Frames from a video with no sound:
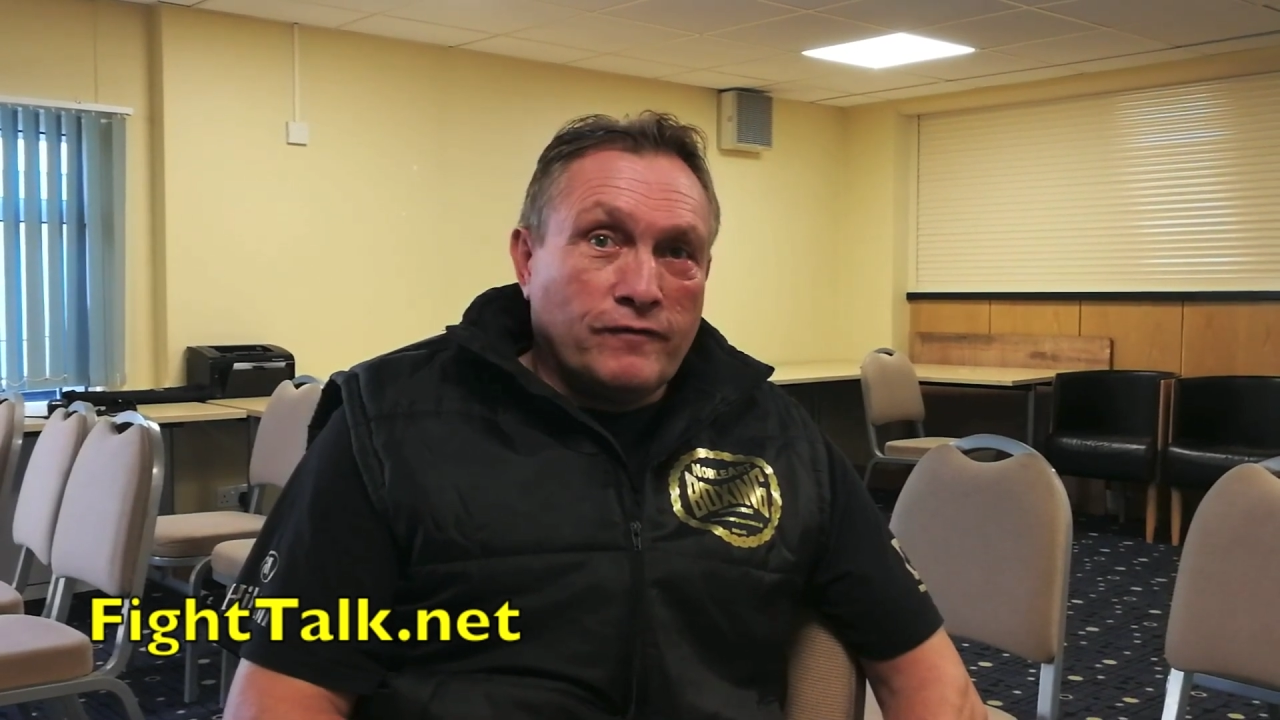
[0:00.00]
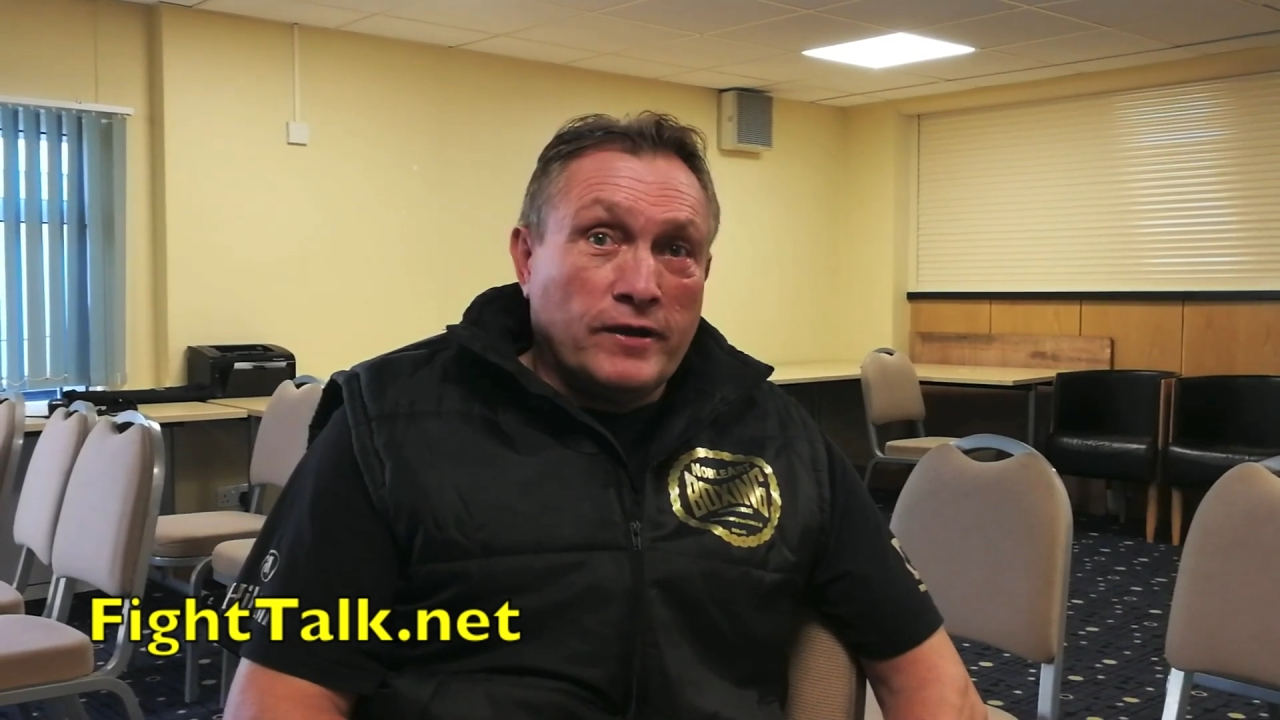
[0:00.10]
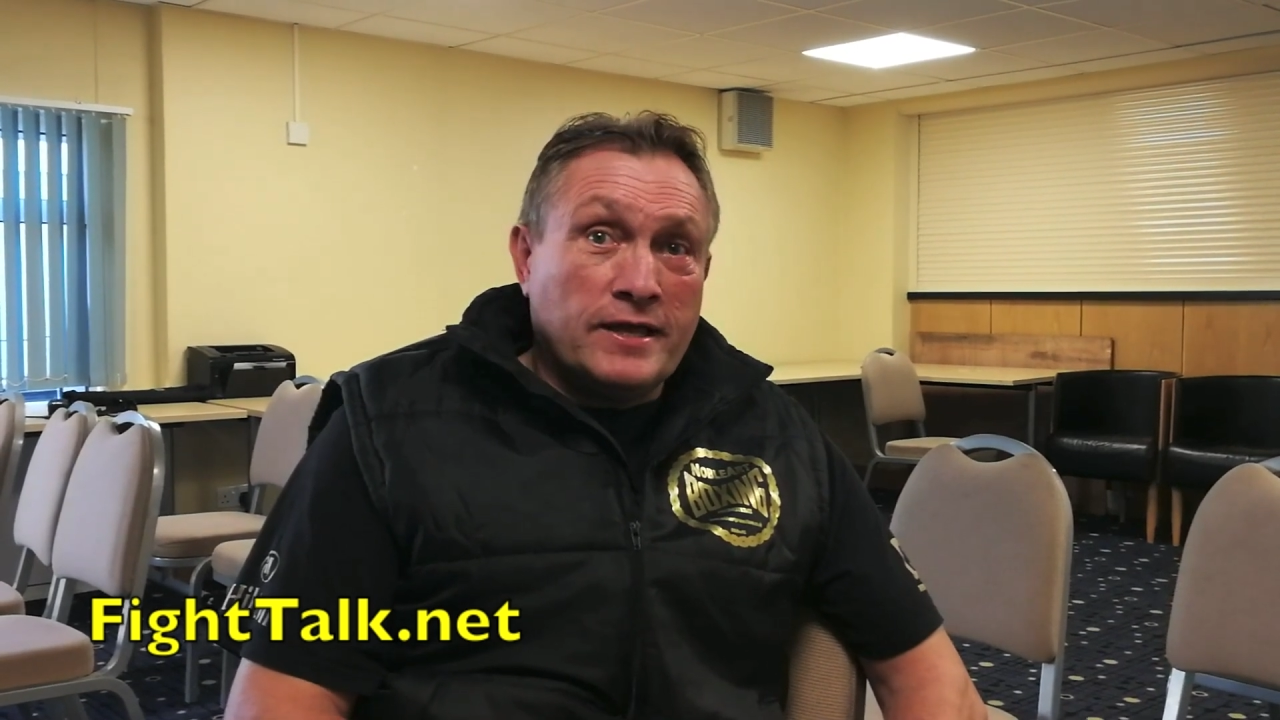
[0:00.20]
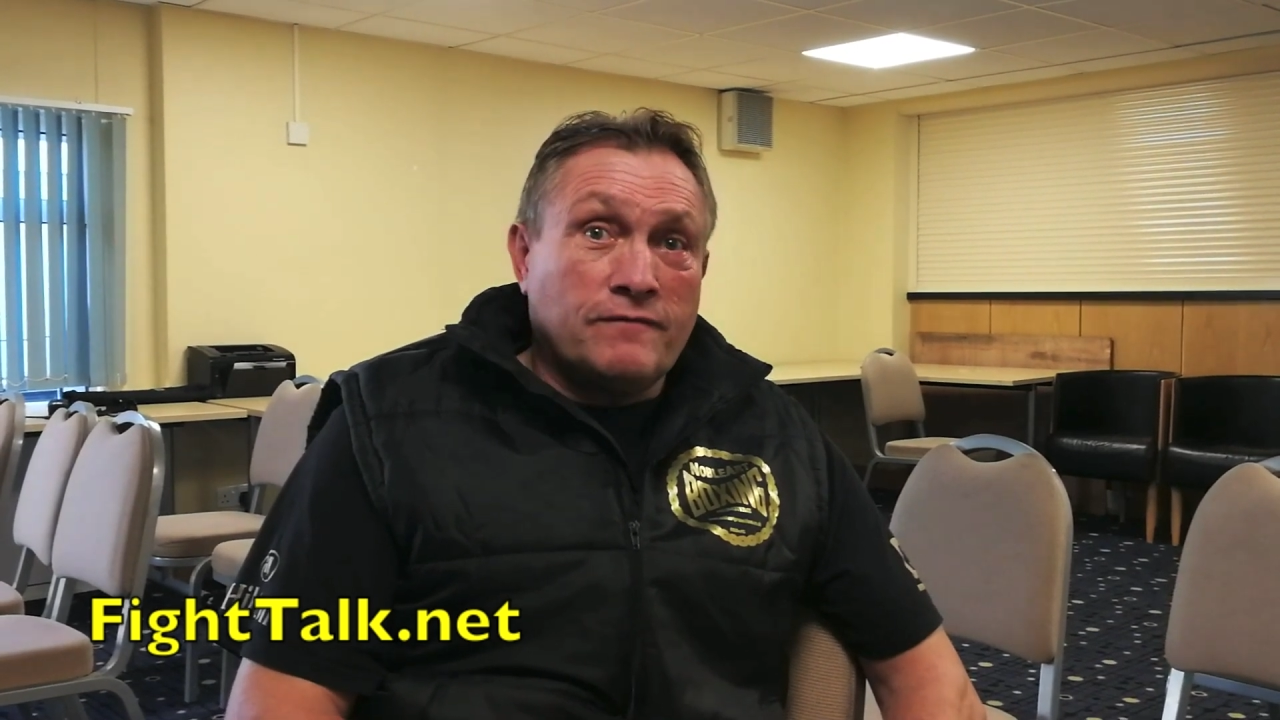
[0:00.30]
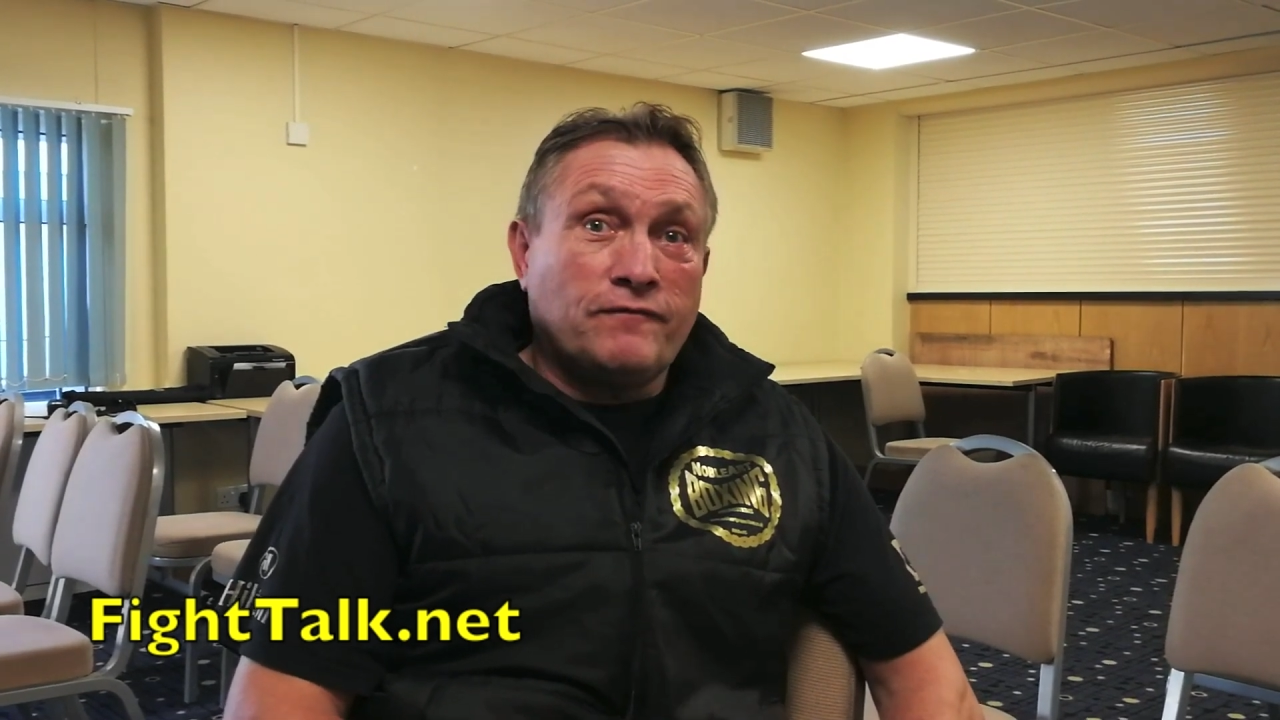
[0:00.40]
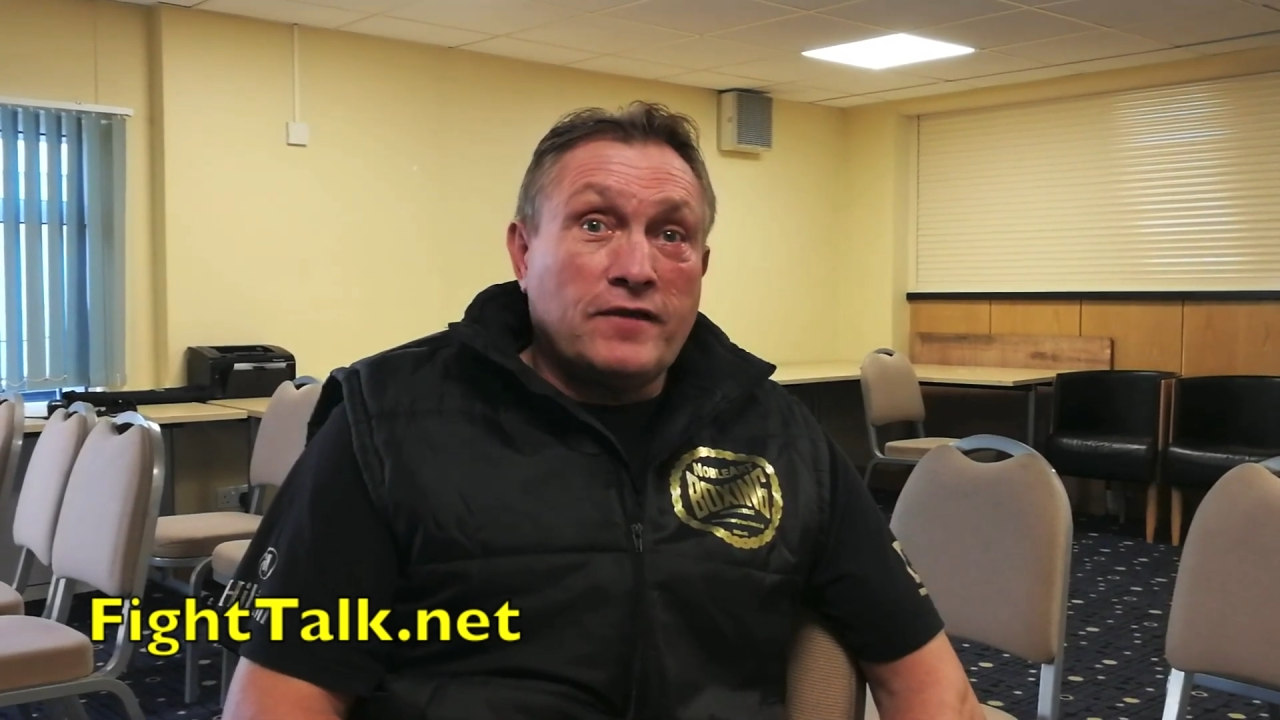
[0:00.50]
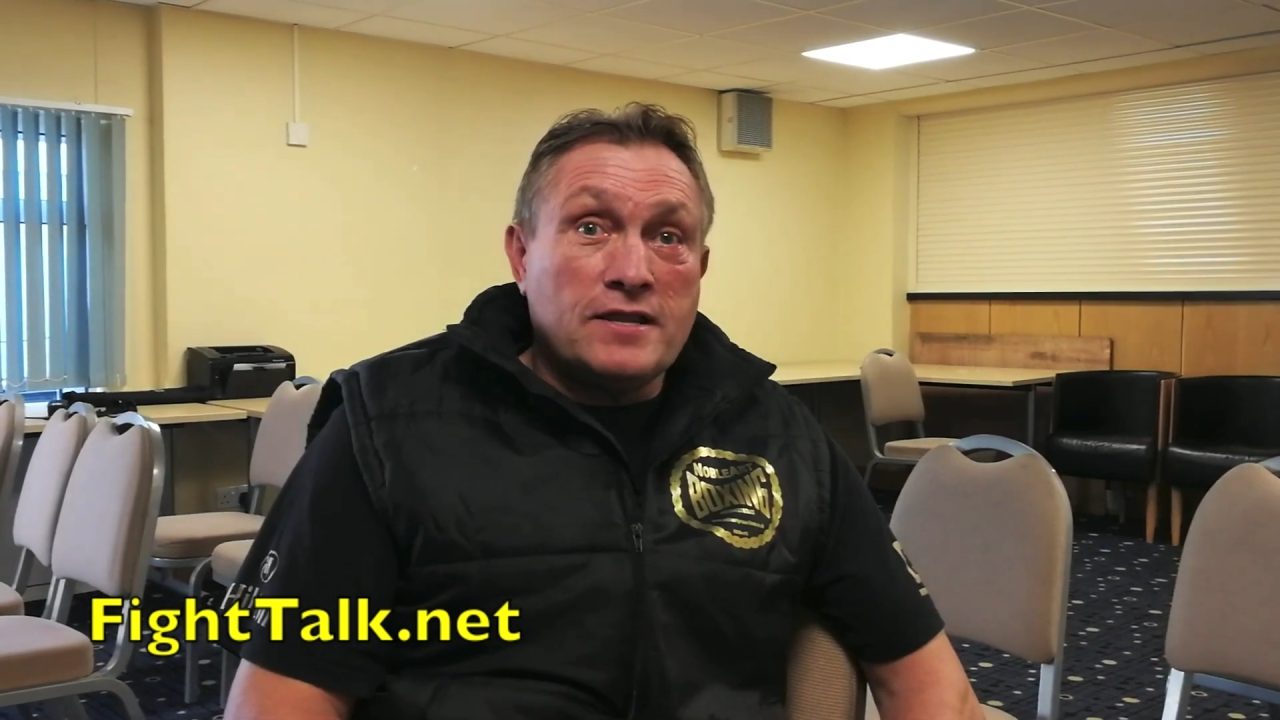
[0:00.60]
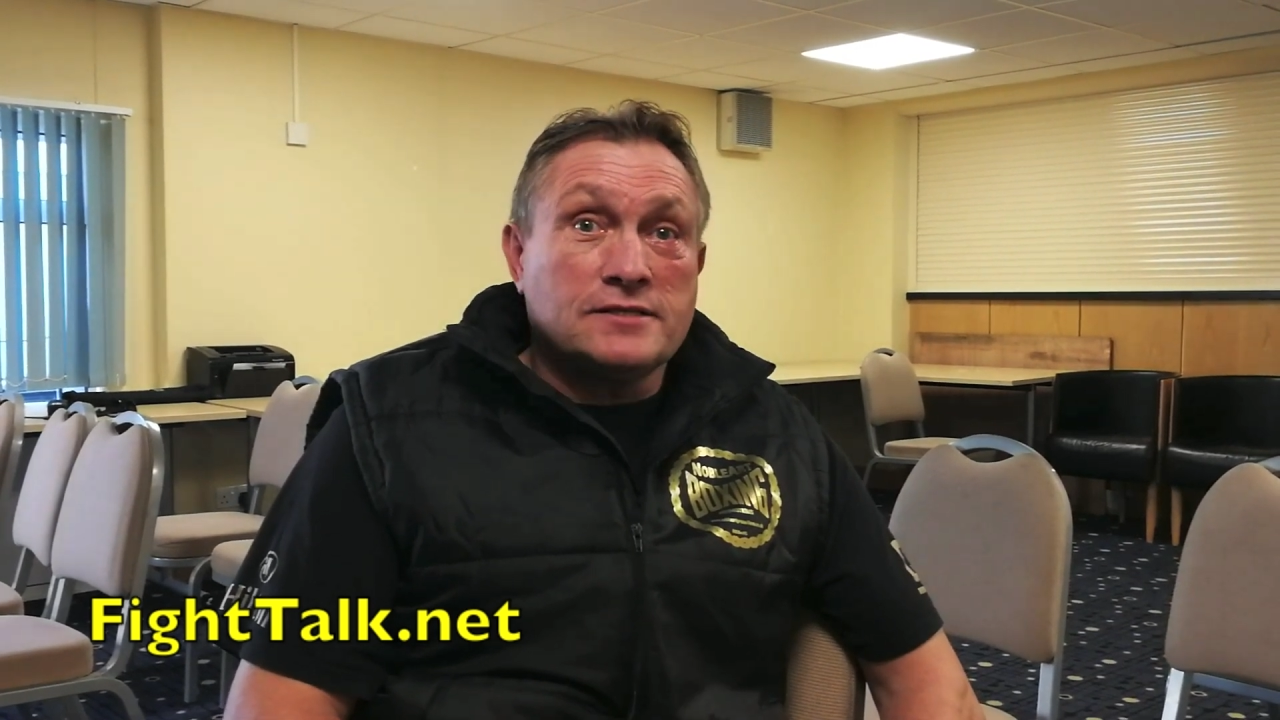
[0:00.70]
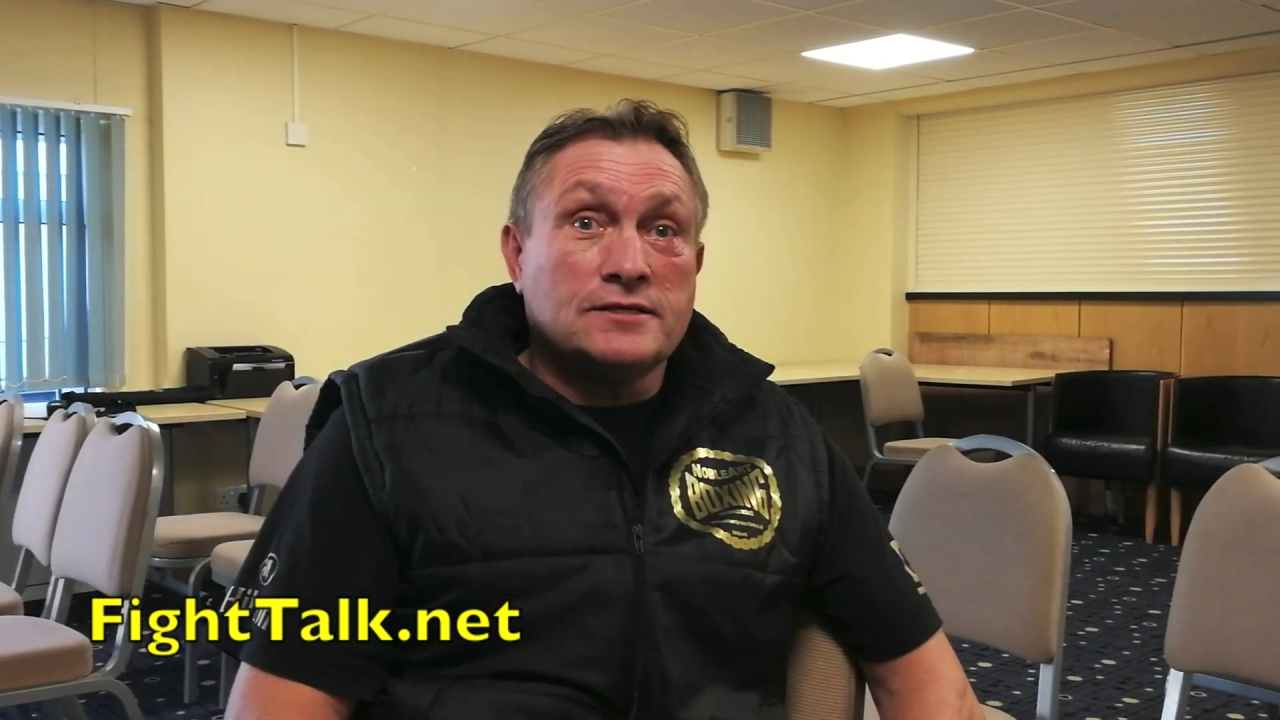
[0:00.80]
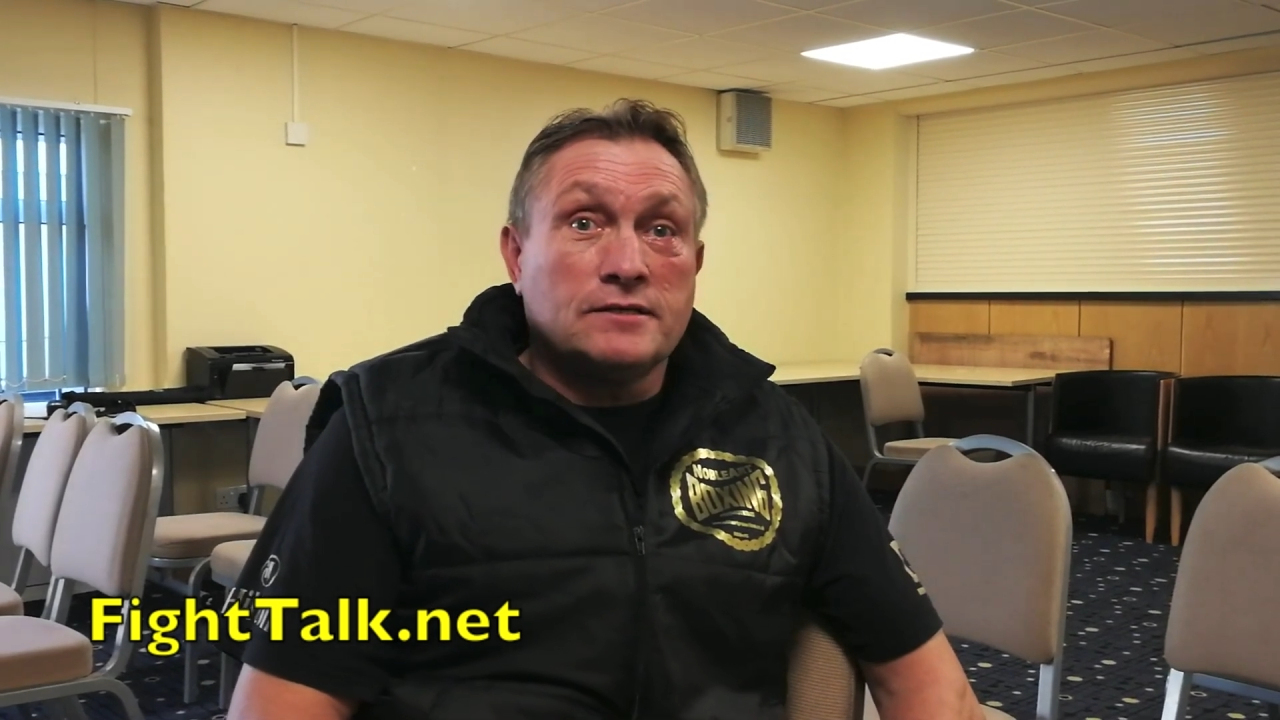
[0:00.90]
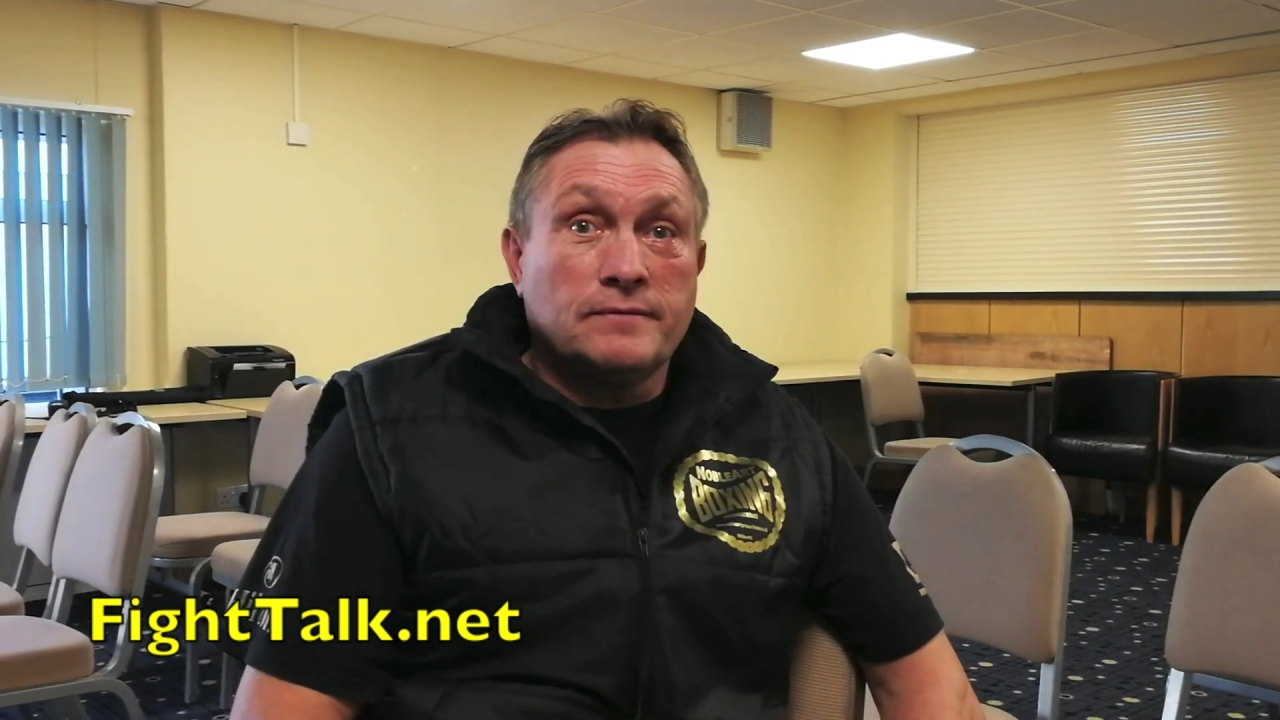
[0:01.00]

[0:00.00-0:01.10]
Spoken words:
He gave Felix a